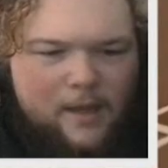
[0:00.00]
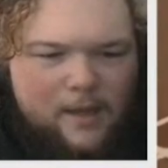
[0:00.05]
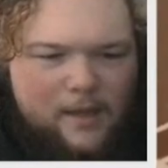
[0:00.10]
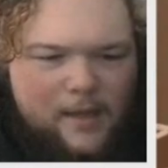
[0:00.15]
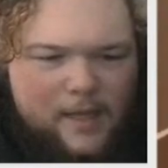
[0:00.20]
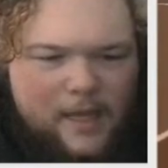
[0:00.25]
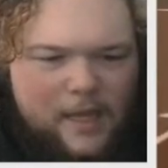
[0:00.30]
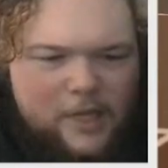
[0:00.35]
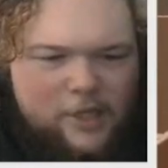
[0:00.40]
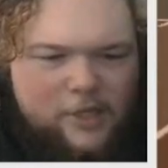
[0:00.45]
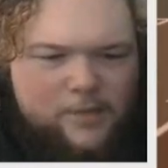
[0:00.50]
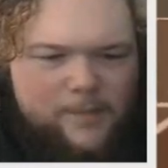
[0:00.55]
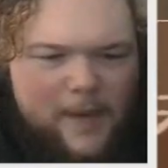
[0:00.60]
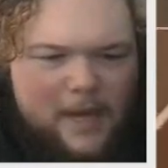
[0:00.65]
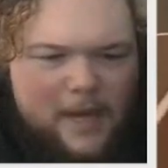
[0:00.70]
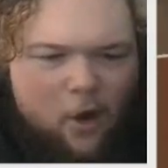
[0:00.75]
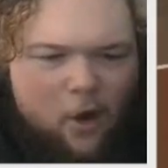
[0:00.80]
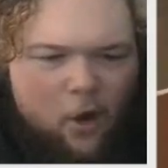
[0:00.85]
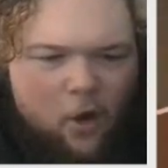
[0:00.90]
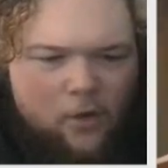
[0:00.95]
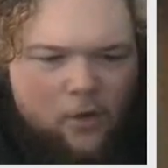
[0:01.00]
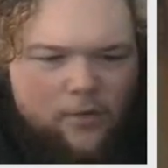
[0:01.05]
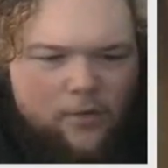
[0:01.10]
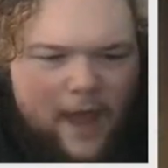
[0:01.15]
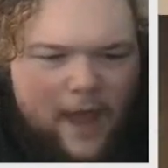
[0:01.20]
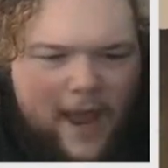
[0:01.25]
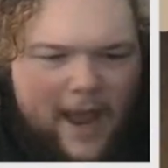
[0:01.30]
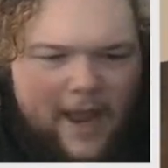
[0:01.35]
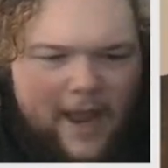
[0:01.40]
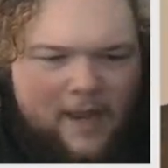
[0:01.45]
he just made all
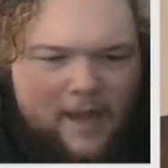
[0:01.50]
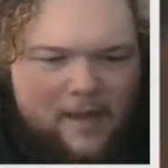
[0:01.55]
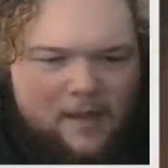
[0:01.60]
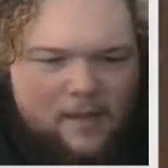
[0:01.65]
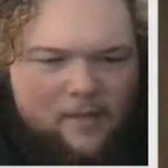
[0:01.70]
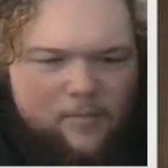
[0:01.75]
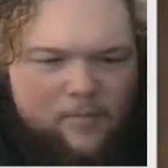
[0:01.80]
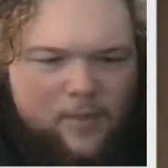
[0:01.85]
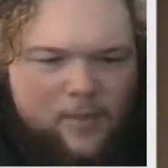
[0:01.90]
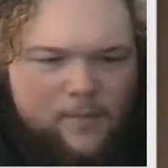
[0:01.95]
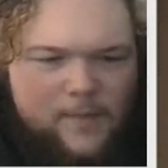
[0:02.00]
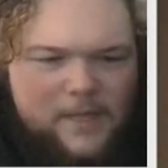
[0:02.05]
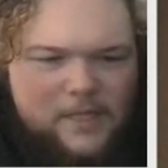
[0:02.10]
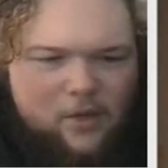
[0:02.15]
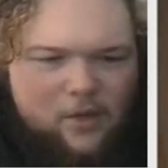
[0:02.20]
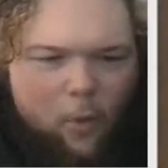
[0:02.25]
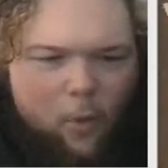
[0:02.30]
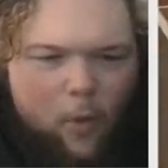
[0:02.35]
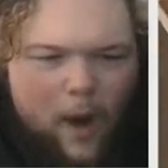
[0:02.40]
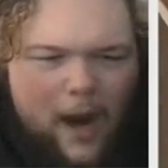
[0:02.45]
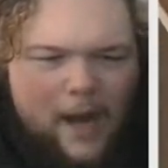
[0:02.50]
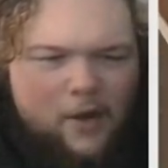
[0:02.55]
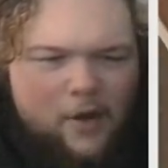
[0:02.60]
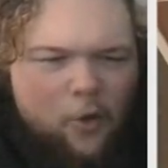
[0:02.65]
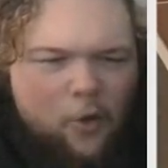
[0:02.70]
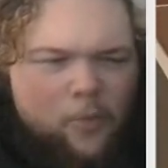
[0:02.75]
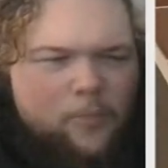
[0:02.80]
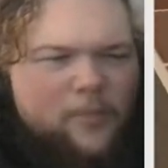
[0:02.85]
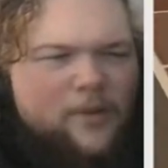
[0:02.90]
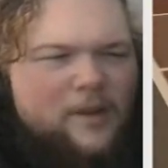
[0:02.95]
that, but missed a wide
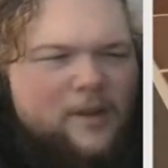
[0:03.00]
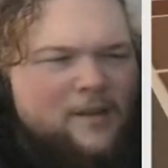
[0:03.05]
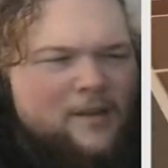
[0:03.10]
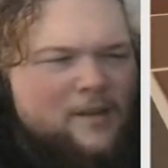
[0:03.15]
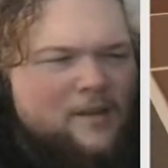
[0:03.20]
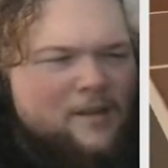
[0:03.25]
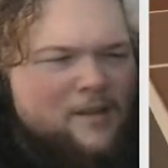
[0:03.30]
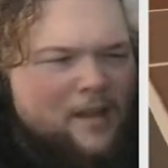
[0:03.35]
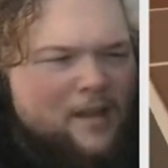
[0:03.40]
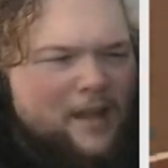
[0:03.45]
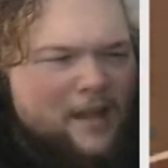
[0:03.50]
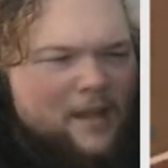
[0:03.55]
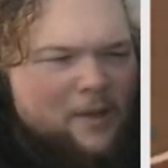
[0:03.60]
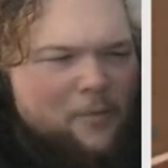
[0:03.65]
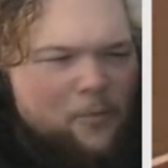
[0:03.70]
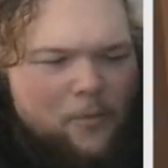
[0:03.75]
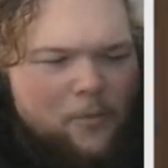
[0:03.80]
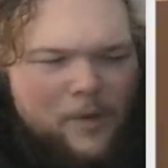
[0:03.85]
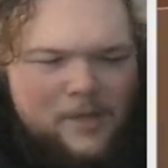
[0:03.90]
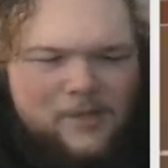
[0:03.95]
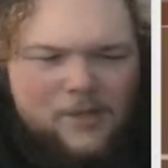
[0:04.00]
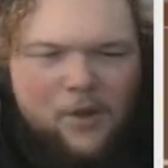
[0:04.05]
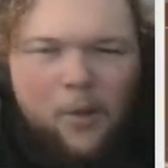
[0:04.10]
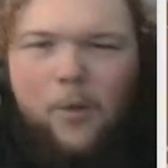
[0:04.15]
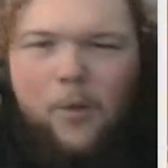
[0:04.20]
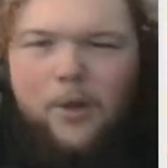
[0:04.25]
open. Like, what's going